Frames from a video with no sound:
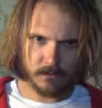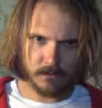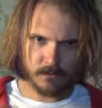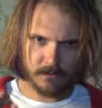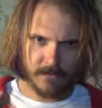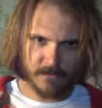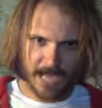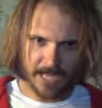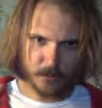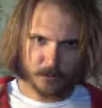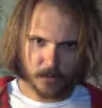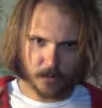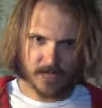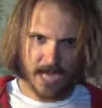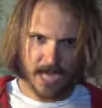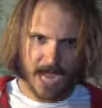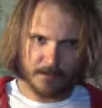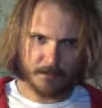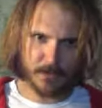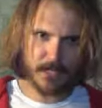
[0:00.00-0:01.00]
That's what's
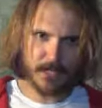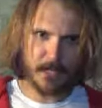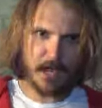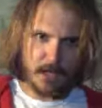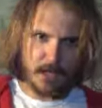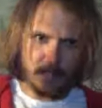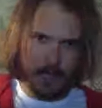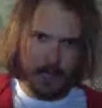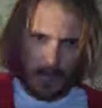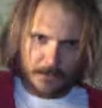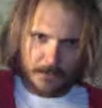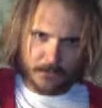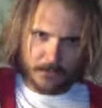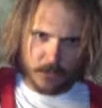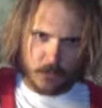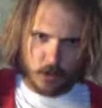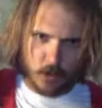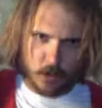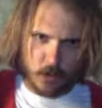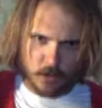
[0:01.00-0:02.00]
happening. God, the
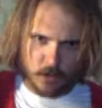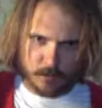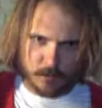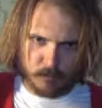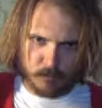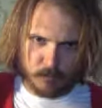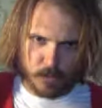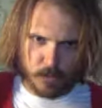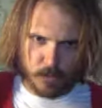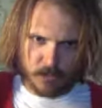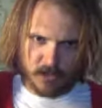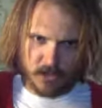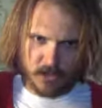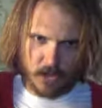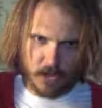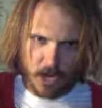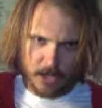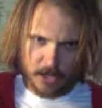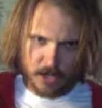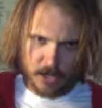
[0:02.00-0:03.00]
Logos moves
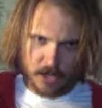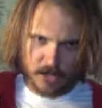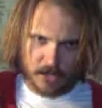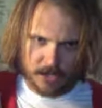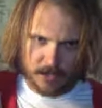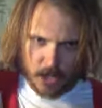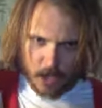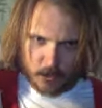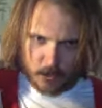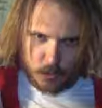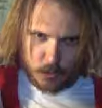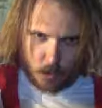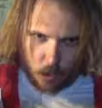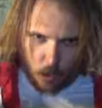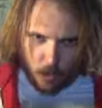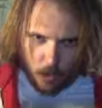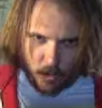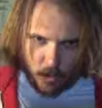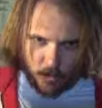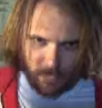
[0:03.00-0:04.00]
consciousness
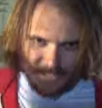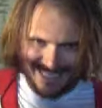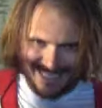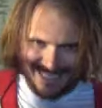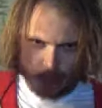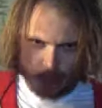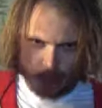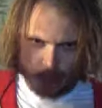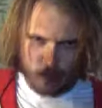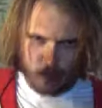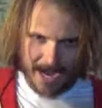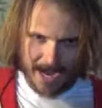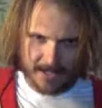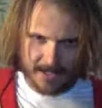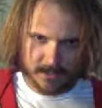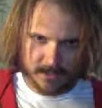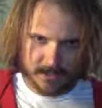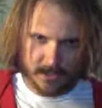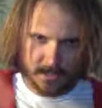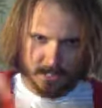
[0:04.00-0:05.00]
towards its correct
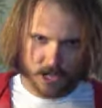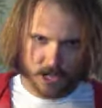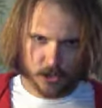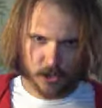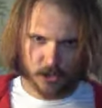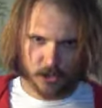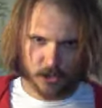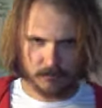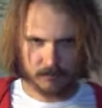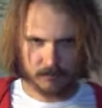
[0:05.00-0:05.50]
negation.